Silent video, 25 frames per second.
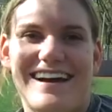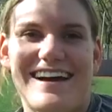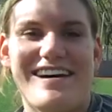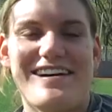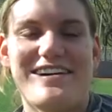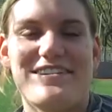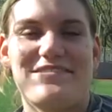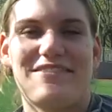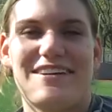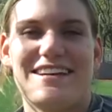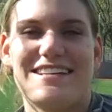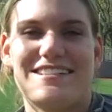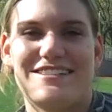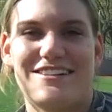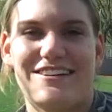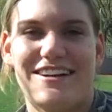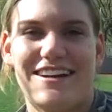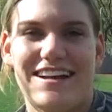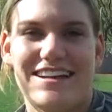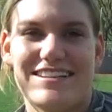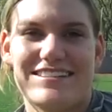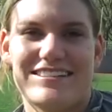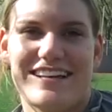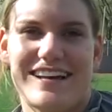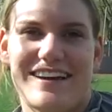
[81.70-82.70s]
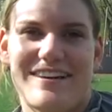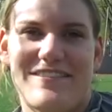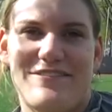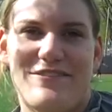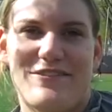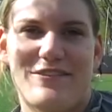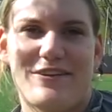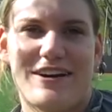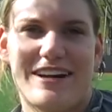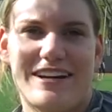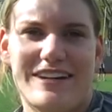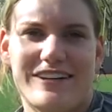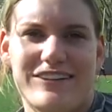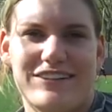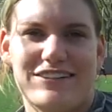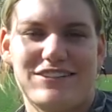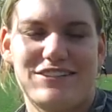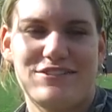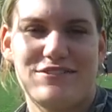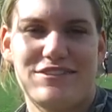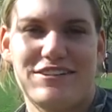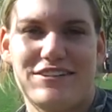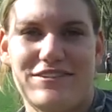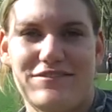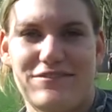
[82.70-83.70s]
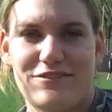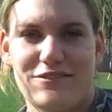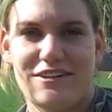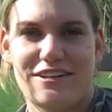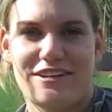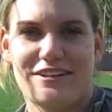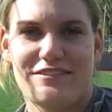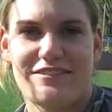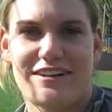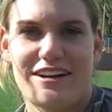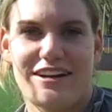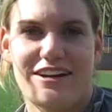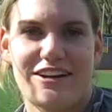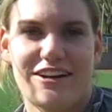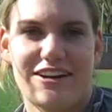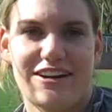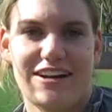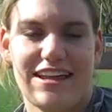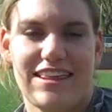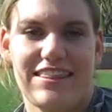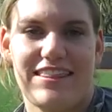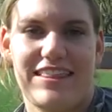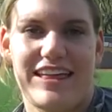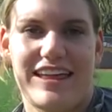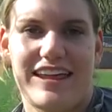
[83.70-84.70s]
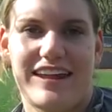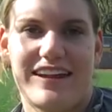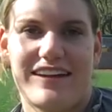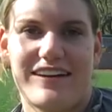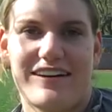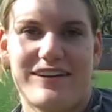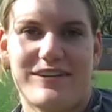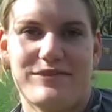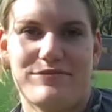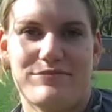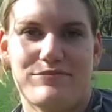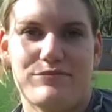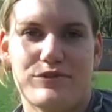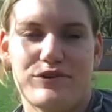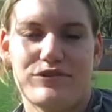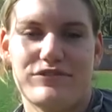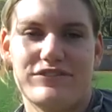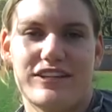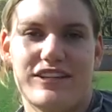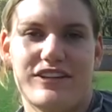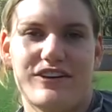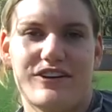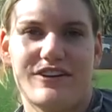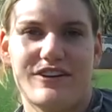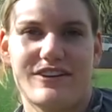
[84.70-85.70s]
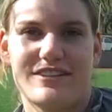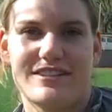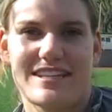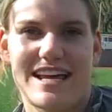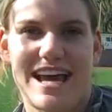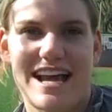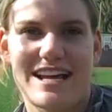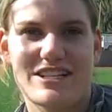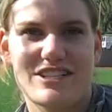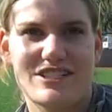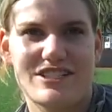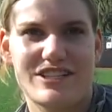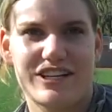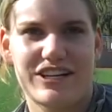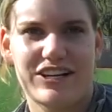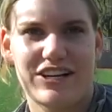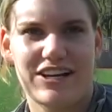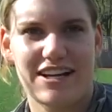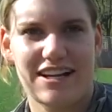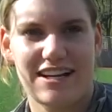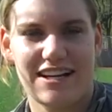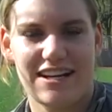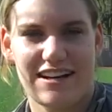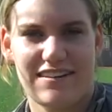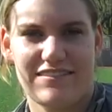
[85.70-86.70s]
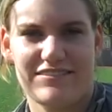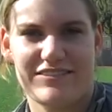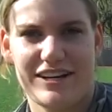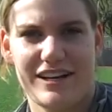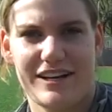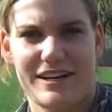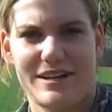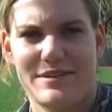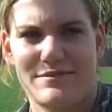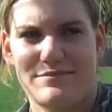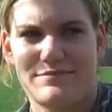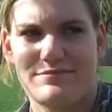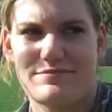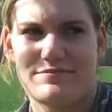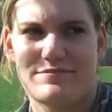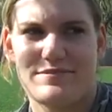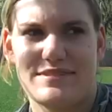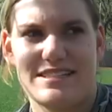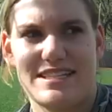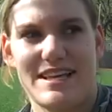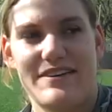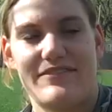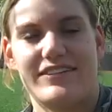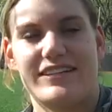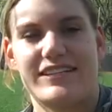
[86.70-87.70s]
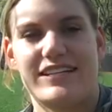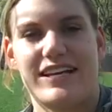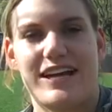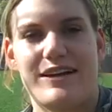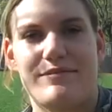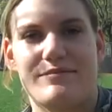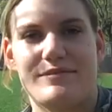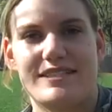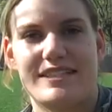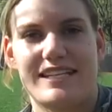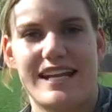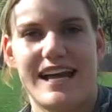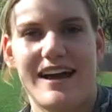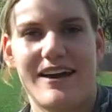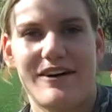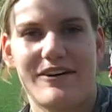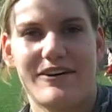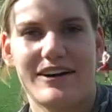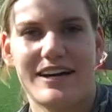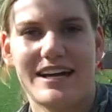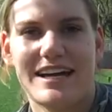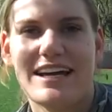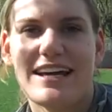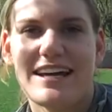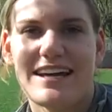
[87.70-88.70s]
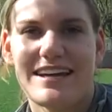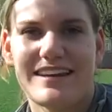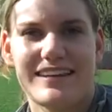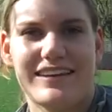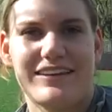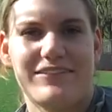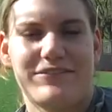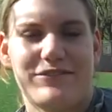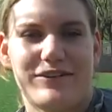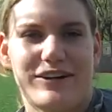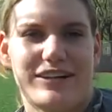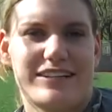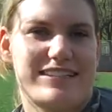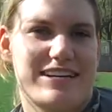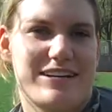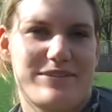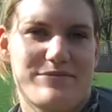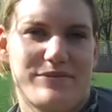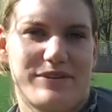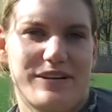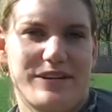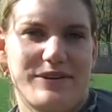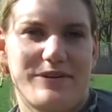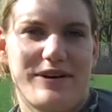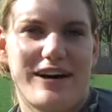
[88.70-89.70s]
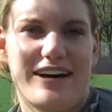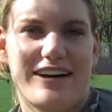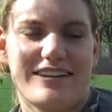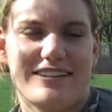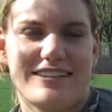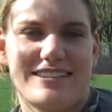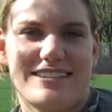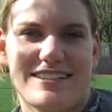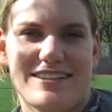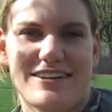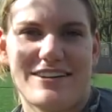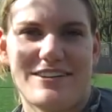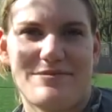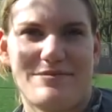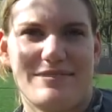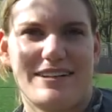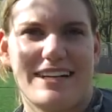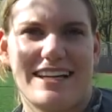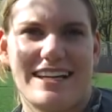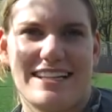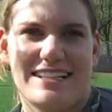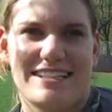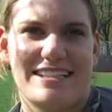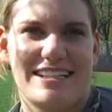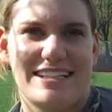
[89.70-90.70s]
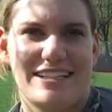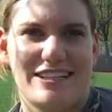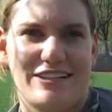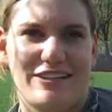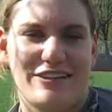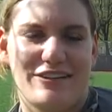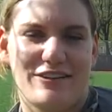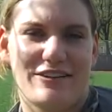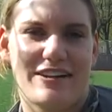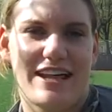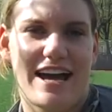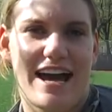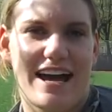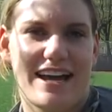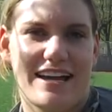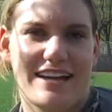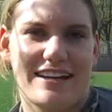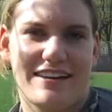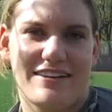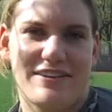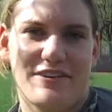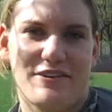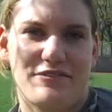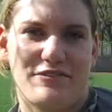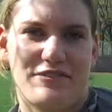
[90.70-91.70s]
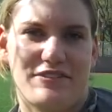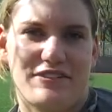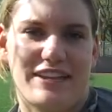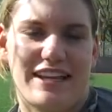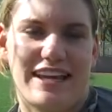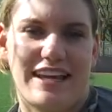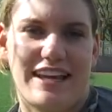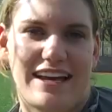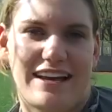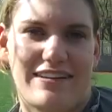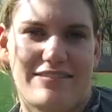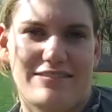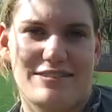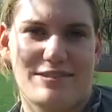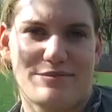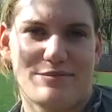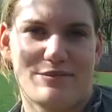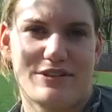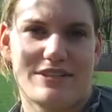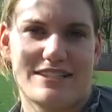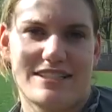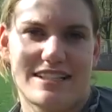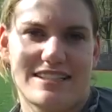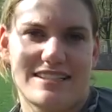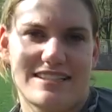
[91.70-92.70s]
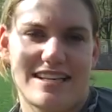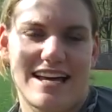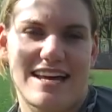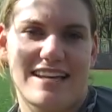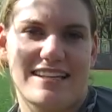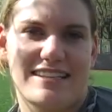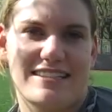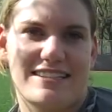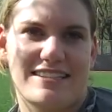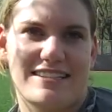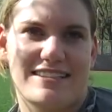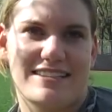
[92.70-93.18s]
Um, I started as like a 400, 200, 400 runner and then um, moved to the hurdles last year. And I've done them seven times now. They've worked out pretty well. So I'm going to continue to do that and hopefully have some more success.